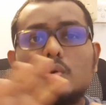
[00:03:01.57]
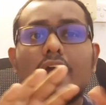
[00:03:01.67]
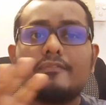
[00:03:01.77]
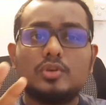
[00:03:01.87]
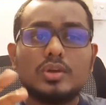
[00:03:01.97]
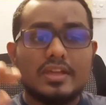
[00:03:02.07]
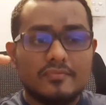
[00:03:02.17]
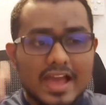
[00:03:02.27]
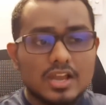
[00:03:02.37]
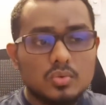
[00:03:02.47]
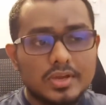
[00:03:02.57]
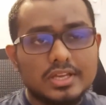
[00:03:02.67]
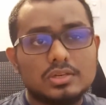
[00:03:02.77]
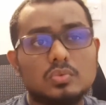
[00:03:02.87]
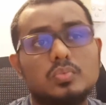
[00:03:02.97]
you have to
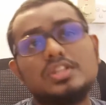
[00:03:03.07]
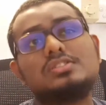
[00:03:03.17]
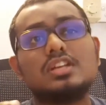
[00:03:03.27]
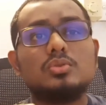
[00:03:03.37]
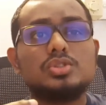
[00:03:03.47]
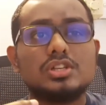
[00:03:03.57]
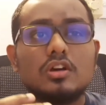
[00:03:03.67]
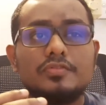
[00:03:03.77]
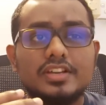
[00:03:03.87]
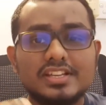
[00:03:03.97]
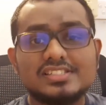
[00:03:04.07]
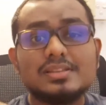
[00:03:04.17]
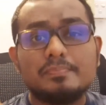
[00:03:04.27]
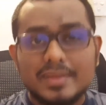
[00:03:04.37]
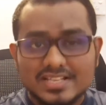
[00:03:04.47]
evaluate which solution of it
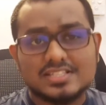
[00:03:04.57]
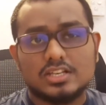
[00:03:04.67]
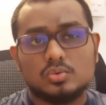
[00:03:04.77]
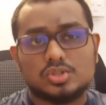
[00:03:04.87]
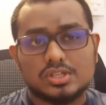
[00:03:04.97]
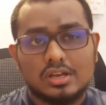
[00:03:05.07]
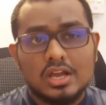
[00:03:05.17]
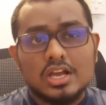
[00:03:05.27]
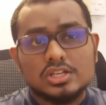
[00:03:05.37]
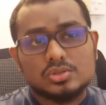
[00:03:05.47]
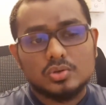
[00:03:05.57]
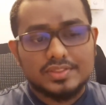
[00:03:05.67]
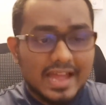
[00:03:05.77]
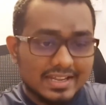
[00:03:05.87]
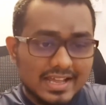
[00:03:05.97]
is the best solution. So
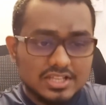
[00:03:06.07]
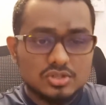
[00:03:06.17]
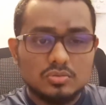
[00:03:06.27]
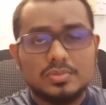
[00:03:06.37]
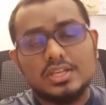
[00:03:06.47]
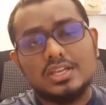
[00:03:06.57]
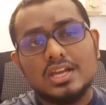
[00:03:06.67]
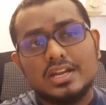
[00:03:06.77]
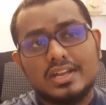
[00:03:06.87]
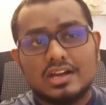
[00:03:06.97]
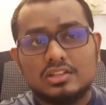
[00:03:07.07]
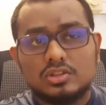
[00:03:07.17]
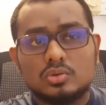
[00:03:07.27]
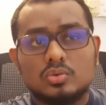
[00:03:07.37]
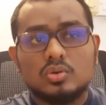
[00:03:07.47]
that has to be
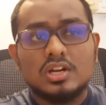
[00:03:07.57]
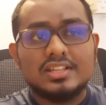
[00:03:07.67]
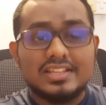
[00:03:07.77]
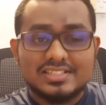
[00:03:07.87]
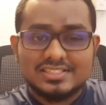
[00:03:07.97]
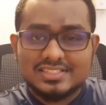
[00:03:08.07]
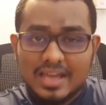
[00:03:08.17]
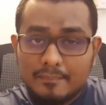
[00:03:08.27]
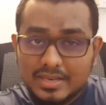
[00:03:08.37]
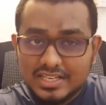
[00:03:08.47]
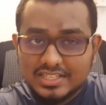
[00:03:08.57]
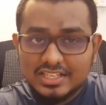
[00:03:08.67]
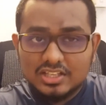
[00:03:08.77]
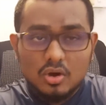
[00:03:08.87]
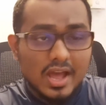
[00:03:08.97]
done through the
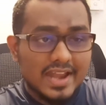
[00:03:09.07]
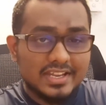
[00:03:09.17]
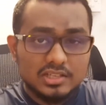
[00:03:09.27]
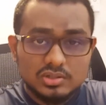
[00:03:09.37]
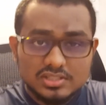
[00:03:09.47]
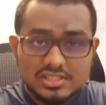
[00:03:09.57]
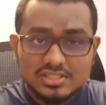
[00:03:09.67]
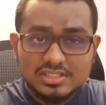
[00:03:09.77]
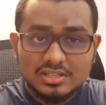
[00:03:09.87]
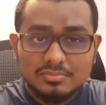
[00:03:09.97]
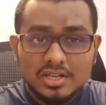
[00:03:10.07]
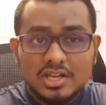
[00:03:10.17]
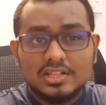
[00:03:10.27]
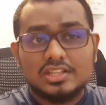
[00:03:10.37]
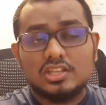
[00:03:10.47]
stability you're adding to the system,
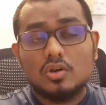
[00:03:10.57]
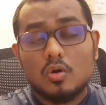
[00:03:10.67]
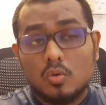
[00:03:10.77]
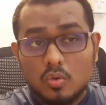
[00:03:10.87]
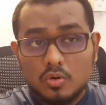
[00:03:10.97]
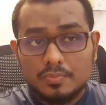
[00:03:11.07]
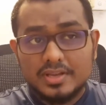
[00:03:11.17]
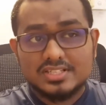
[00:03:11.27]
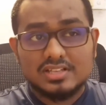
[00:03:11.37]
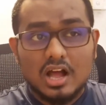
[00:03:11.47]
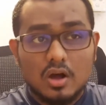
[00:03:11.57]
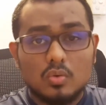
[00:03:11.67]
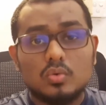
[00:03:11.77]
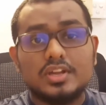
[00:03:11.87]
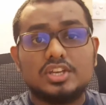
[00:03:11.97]
your code base,
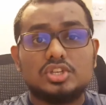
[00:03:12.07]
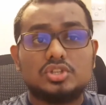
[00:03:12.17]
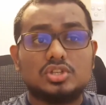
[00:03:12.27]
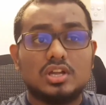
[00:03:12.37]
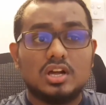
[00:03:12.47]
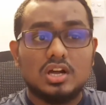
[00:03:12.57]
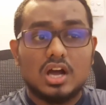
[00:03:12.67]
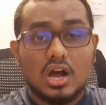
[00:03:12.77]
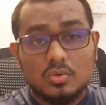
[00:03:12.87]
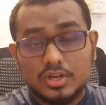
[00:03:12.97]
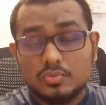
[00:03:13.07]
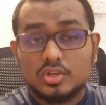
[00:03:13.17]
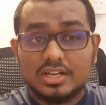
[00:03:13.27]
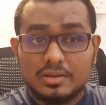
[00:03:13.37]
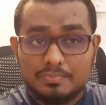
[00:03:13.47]
how it
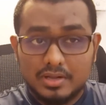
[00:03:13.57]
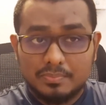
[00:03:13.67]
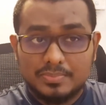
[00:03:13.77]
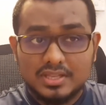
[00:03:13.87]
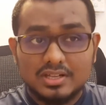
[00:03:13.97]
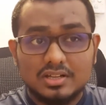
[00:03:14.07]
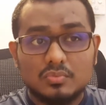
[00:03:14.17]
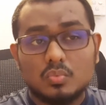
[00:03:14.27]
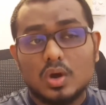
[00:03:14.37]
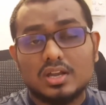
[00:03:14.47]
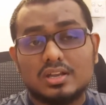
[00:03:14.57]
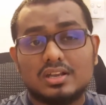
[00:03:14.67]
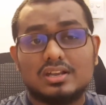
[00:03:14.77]
would appear, what